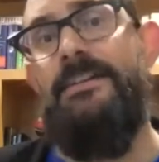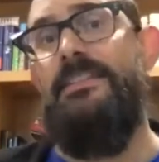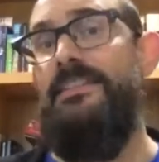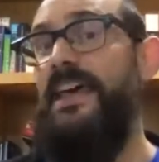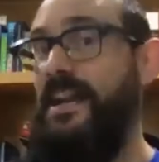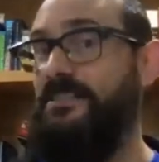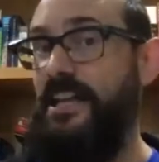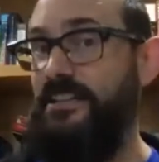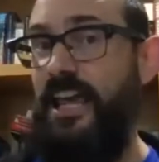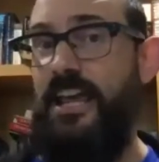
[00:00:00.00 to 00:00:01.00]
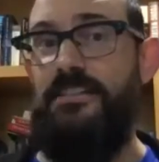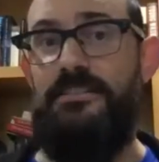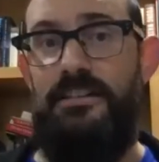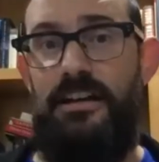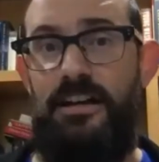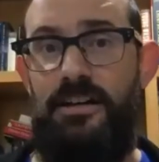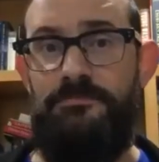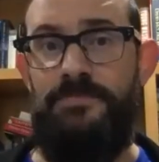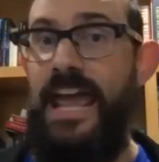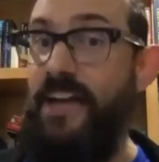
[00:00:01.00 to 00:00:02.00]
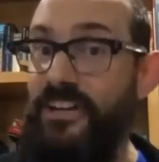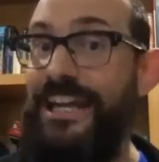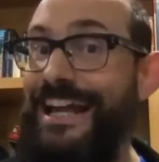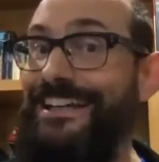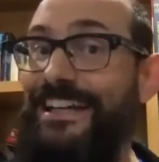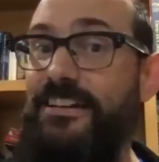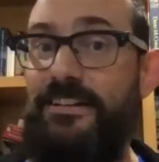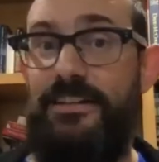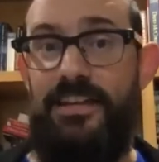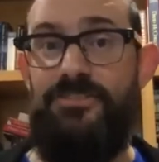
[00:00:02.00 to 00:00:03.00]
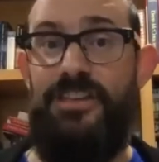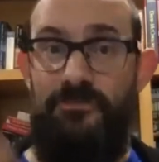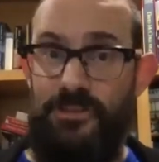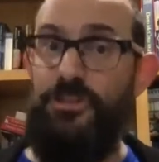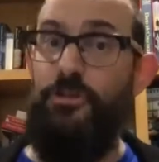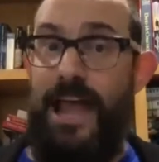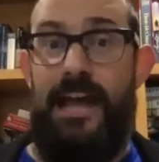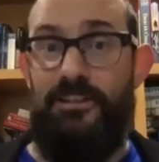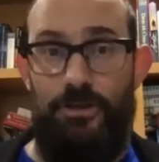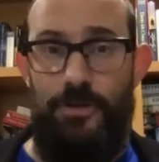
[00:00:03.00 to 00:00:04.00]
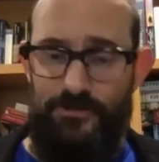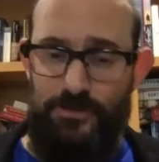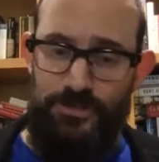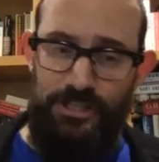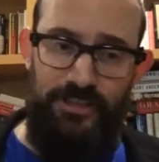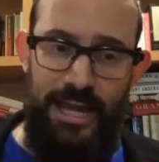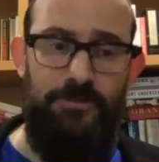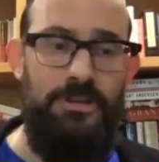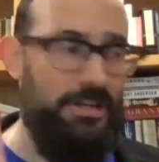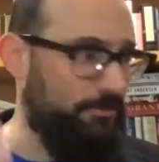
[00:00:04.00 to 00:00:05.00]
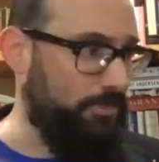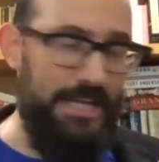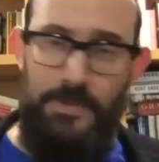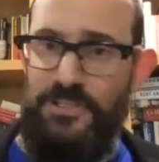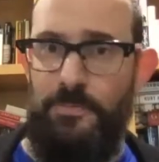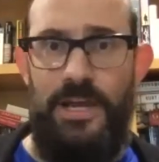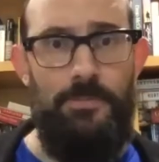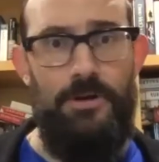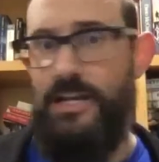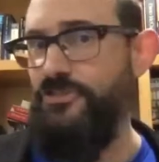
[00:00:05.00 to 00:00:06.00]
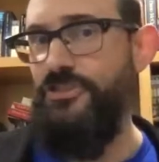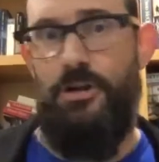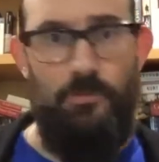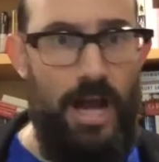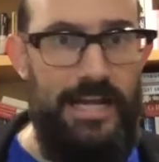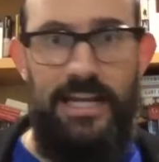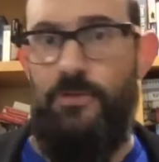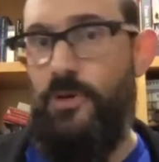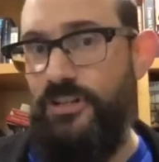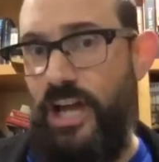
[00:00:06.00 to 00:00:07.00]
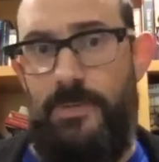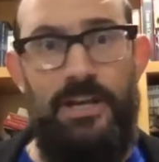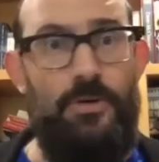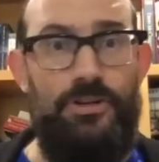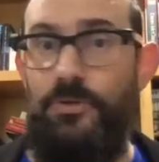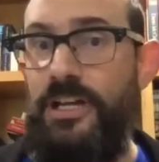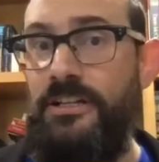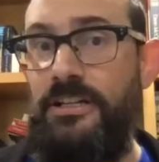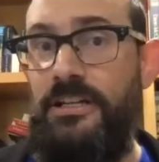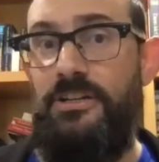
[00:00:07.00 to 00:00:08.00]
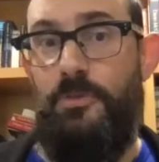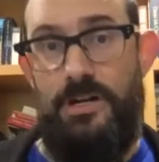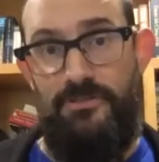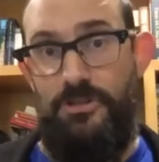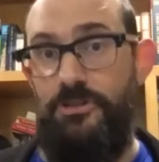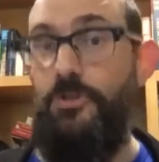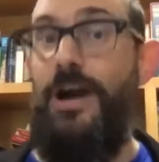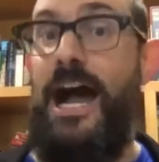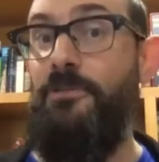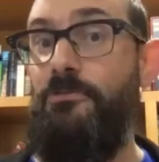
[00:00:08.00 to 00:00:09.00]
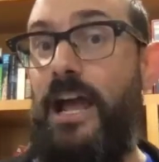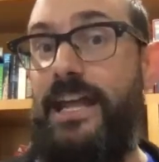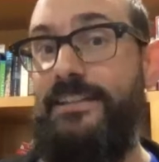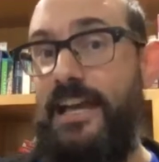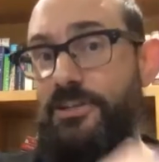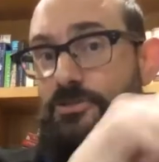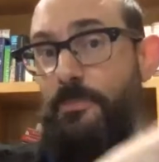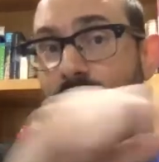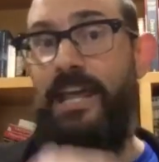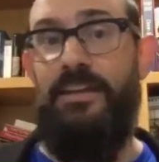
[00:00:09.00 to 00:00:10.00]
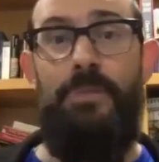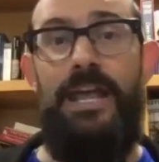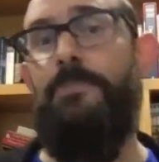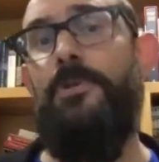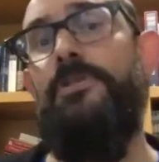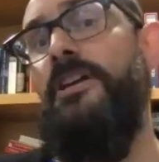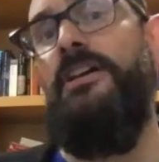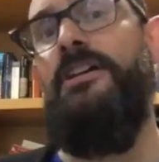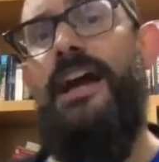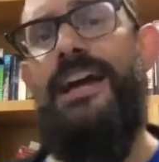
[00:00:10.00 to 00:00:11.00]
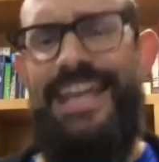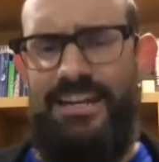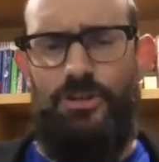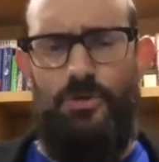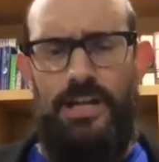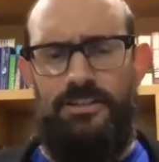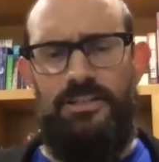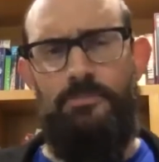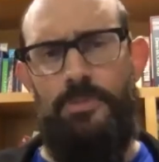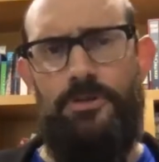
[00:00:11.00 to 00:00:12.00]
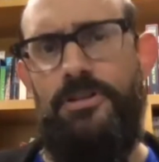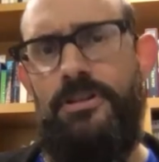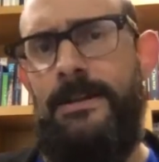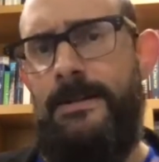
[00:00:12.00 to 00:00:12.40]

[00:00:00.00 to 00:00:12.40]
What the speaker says: That is not the case. Having an idea is a physical act. You have to sit down, blank piece of paper, and start writing or typing or doing whatever you do. I use a pen and paper. I can't do it on the computer.